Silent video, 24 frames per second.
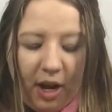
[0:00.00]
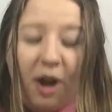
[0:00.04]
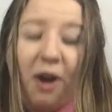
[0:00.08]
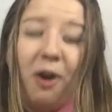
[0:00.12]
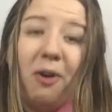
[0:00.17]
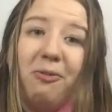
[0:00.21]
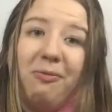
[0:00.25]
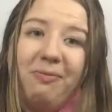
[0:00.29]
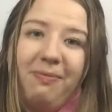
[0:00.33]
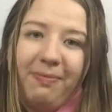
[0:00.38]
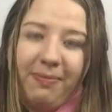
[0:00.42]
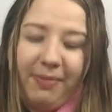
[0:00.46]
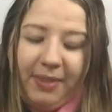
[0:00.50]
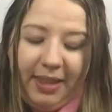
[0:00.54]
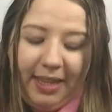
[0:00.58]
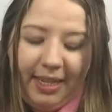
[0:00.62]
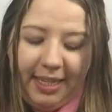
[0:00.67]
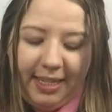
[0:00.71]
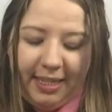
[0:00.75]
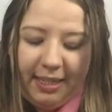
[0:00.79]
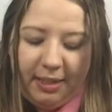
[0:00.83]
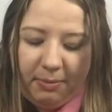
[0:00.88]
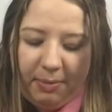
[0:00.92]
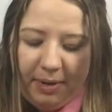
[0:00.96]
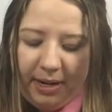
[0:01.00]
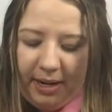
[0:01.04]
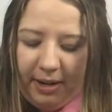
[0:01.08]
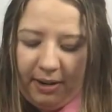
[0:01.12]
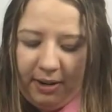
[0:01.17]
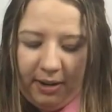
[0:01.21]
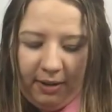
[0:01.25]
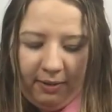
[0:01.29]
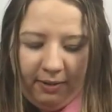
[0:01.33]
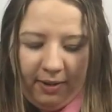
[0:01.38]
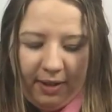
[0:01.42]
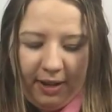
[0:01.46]
Oh, this is a
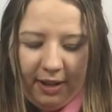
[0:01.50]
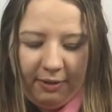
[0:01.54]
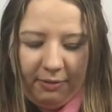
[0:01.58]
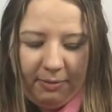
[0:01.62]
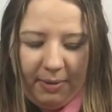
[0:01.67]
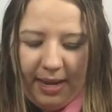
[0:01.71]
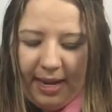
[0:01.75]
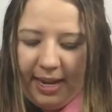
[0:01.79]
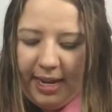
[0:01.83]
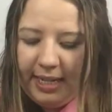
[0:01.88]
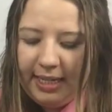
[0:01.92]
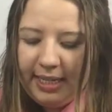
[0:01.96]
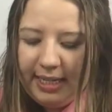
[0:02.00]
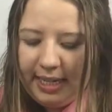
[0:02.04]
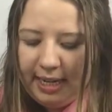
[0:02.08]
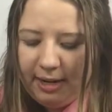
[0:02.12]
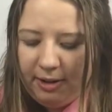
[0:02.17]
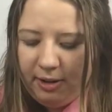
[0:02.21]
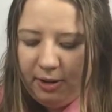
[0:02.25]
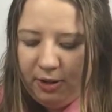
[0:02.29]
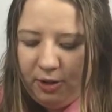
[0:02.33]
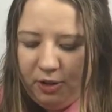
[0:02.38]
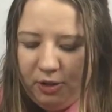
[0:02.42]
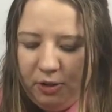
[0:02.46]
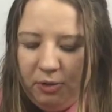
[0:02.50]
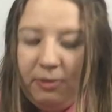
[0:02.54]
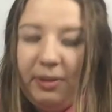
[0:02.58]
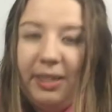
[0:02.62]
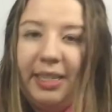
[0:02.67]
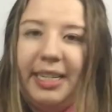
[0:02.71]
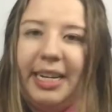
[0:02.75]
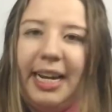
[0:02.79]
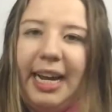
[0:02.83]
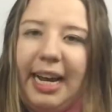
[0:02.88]
pair of loft pants that are new with